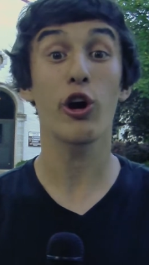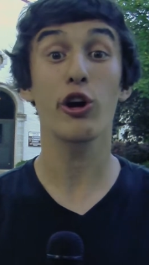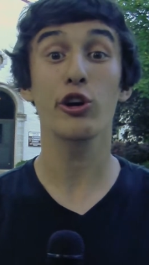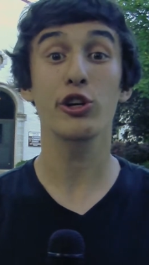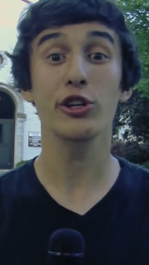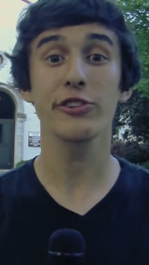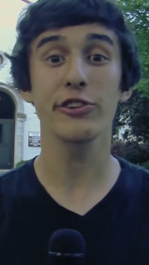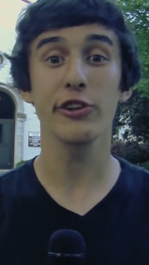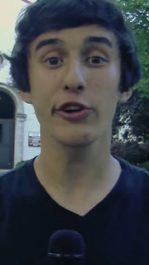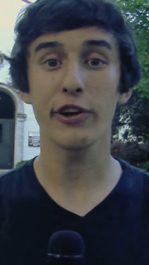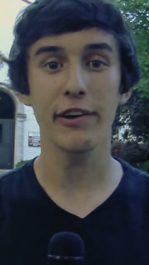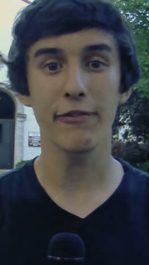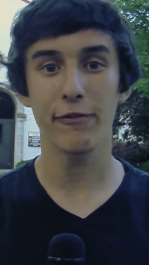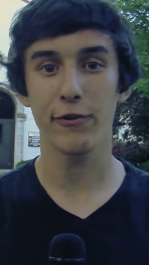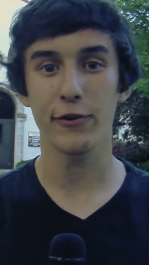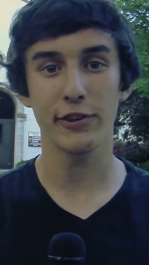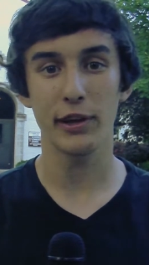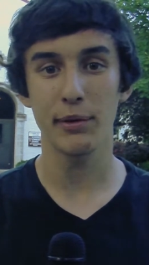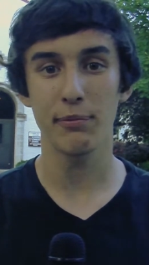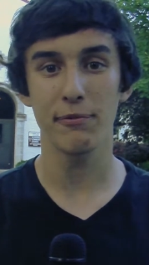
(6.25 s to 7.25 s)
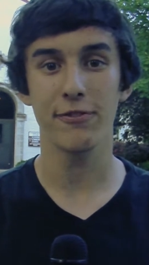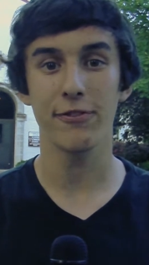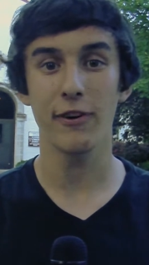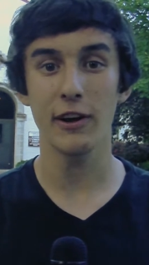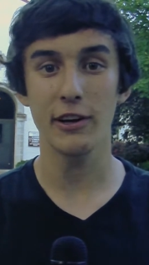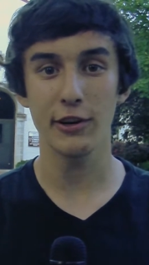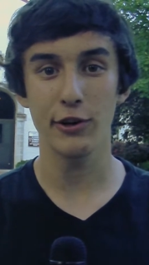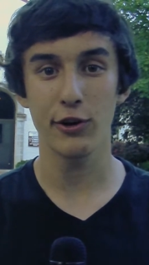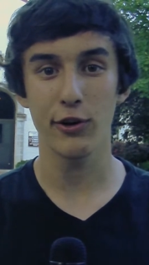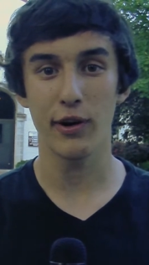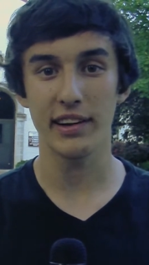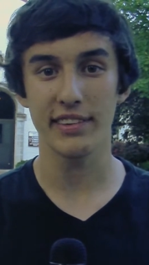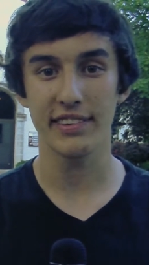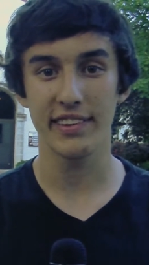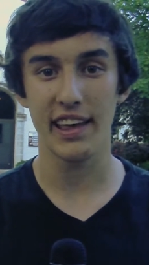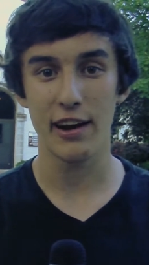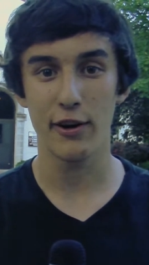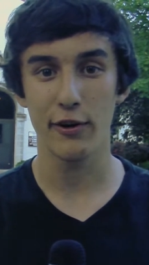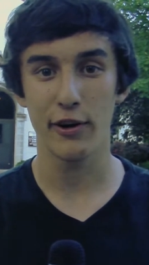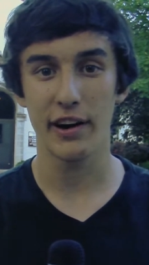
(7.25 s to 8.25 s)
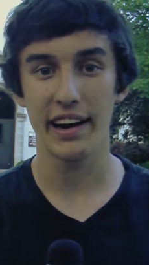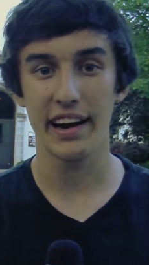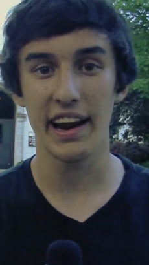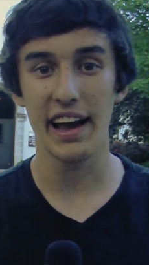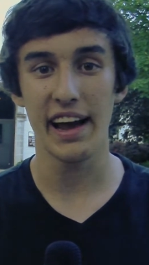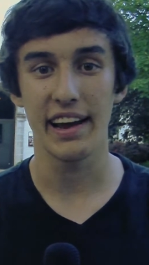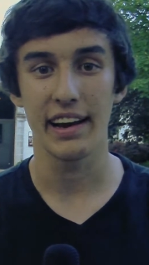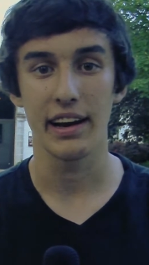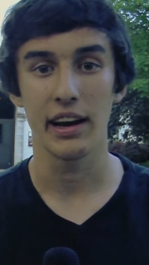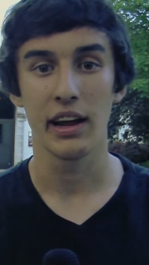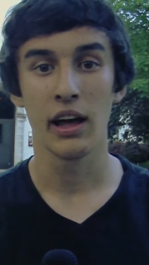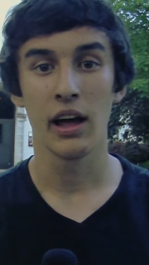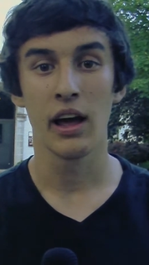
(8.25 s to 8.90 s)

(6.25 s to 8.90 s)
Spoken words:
are just looking for something fun to do on Saturday night,